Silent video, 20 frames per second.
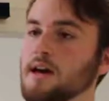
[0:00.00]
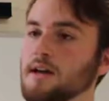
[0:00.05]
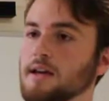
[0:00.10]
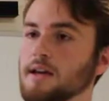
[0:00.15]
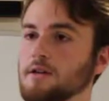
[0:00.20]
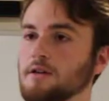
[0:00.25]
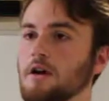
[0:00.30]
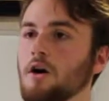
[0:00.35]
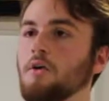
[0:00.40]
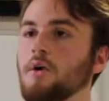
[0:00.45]

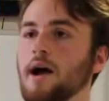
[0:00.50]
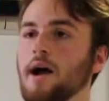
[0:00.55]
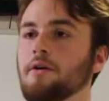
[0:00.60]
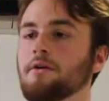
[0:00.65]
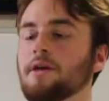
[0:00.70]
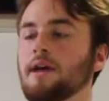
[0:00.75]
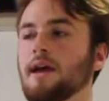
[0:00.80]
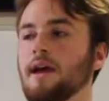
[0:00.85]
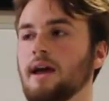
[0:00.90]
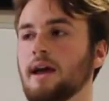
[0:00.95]
can go
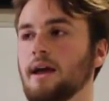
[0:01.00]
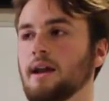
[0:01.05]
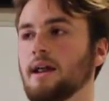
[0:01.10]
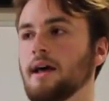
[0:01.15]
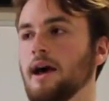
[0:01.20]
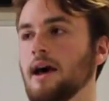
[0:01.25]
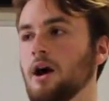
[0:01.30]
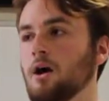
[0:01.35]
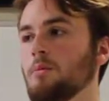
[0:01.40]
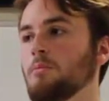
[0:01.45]
out and
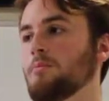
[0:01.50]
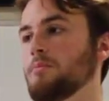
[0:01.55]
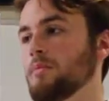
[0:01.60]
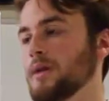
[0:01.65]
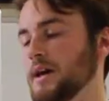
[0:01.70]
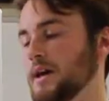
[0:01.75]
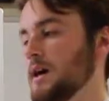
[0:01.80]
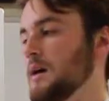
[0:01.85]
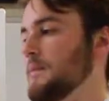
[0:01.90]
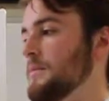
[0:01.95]
help
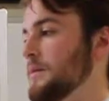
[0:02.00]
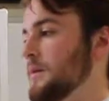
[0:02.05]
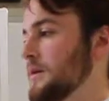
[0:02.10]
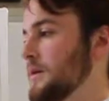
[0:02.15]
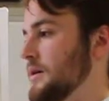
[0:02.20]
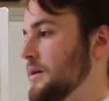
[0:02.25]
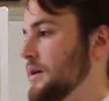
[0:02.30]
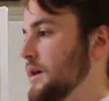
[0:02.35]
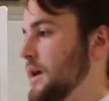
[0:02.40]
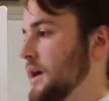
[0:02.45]
pick up
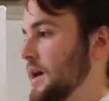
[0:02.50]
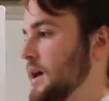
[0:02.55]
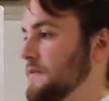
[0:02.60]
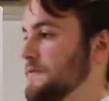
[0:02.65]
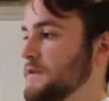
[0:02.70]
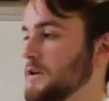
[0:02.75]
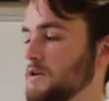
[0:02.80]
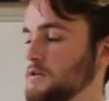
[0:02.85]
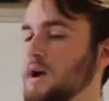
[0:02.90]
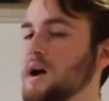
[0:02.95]
and
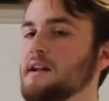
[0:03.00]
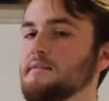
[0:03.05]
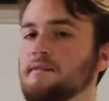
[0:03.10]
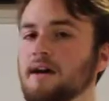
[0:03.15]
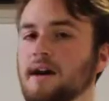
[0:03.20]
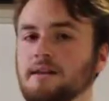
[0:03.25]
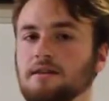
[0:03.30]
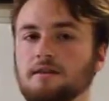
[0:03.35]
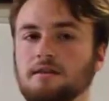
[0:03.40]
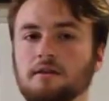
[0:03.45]
feel
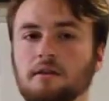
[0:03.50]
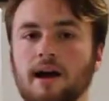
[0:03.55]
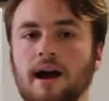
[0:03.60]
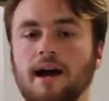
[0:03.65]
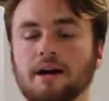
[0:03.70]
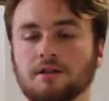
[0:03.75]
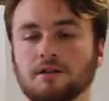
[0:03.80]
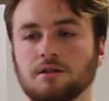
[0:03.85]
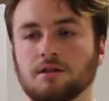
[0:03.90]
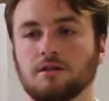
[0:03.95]
gratified that they're
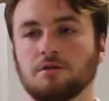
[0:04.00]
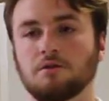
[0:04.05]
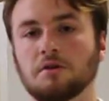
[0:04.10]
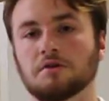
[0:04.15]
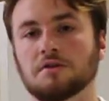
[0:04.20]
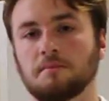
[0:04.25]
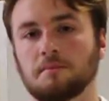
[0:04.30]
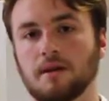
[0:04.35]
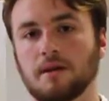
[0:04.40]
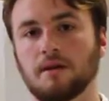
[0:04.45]
actually doing
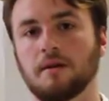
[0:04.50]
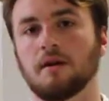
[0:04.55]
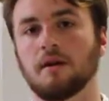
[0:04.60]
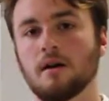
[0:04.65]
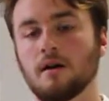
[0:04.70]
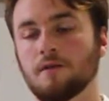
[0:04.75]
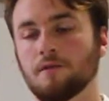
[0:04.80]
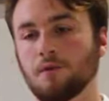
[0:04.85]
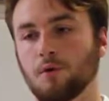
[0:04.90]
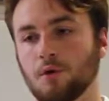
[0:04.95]
something
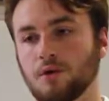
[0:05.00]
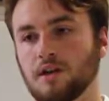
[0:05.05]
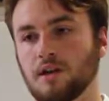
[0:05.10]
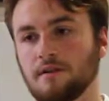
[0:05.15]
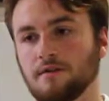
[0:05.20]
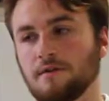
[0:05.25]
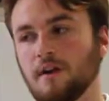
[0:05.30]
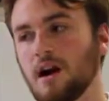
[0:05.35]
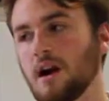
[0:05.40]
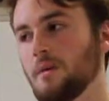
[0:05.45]
for the
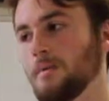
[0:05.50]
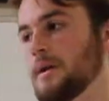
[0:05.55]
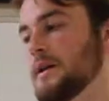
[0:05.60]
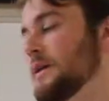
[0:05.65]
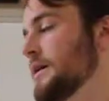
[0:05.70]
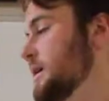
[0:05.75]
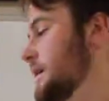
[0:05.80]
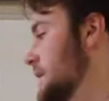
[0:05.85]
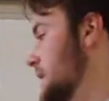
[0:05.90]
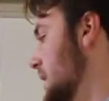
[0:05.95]
environment.
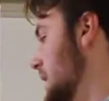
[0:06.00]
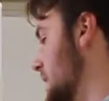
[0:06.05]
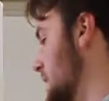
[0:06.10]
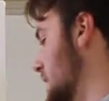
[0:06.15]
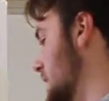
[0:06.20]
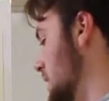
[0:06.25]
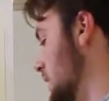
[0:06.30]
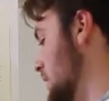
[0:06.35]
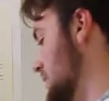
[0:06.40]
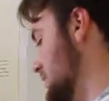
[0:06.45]

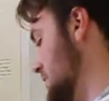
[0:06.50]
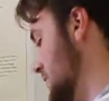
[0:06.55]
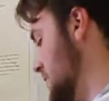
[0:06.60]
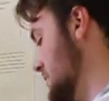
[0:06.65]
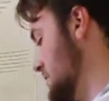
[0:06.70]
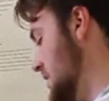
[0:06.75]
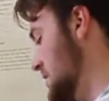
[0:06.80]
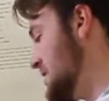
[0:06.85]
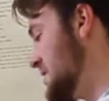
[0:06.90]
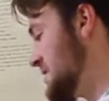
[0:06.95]
And also,
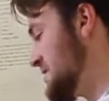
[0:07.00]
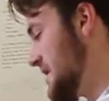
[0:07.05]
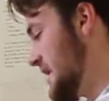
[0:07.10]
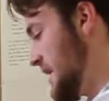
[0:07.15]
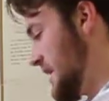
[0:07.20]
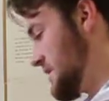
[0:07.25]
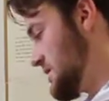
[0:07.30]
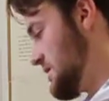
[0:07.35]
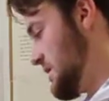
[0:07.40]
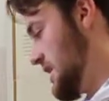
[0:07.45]
this is
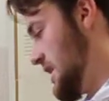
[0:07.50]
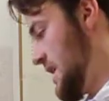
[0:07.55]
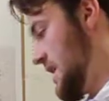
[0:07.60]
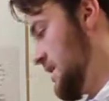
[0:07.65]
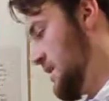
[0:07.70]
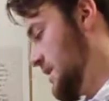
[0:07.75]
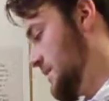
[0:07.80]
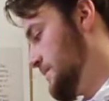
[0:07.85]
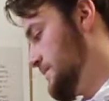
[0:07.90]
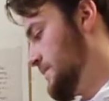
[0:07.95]
actually
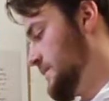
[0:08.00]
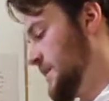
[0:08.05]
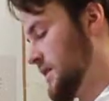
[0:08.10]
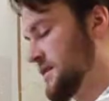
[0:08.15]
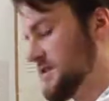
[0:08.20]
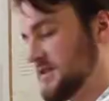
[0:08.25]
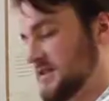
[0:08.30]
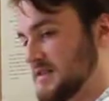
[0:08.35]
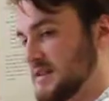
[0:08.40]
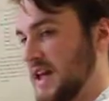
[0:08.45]
a
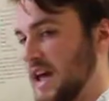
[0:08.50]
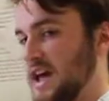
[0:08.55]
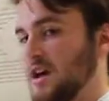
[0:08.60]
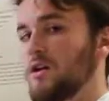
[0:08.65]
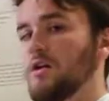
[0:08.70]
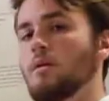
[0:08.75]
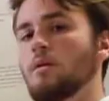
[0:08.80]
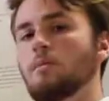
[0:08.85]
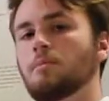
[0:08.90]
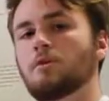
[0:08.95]

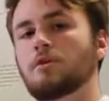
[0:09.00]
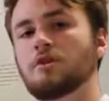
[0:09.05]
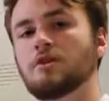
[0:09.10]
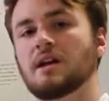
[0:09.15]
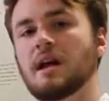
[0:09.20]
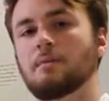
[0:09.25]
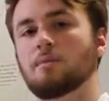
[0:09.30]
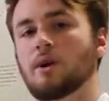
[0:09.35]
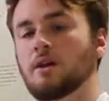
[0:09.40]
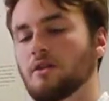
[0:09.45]
scale
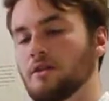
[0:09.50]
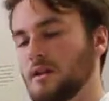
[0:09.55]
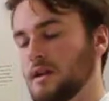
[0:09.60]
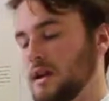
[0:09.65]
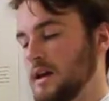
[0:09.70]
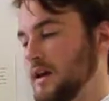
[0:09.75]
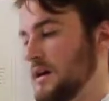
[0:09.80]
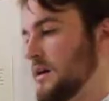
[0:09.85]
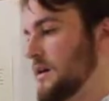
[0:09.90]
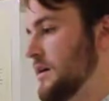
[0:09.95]
prototype rather than
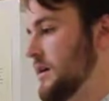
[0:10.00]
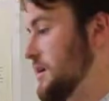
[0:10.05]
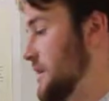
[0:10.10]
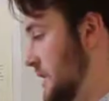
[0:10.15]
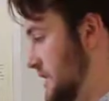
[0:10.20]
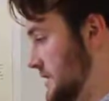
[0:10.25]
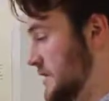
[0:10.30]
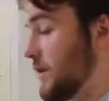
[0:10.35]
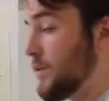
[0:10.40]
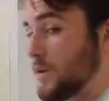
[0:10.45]

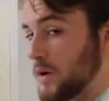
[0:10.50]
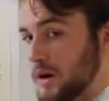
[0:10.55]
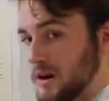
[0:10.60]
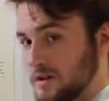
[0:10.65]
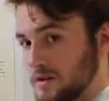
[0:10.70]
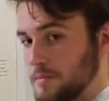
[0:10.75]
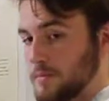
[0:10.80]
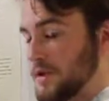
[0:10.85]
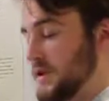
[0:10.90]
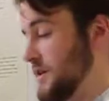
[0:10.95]
it still
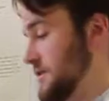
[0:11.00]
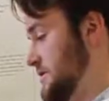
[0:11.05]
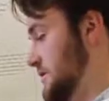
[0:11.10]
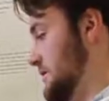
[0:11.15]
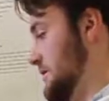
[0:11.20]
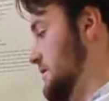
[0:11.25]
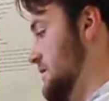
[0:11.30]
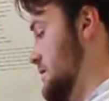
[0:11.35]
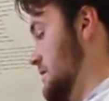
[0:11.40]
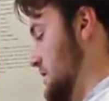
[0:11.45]
works, but it is
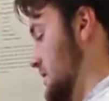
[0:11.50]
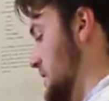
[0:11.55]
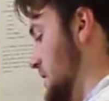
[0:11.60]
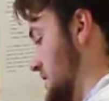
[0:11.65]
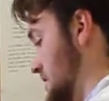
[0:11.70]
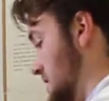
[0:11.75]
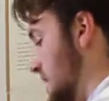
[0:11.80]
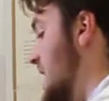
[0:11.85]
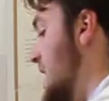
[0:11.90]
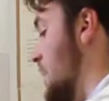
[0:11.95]
a
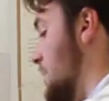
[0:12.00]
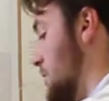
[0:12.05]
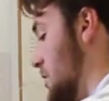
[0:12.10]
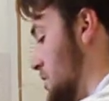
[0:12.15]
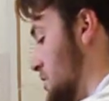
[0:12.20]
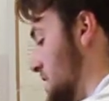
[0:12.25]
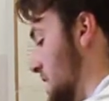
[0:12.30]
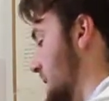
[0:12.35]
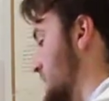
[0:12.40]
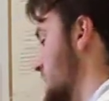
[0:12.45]
scale
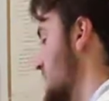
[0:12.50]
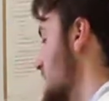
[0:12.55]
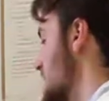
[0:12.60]
prototype.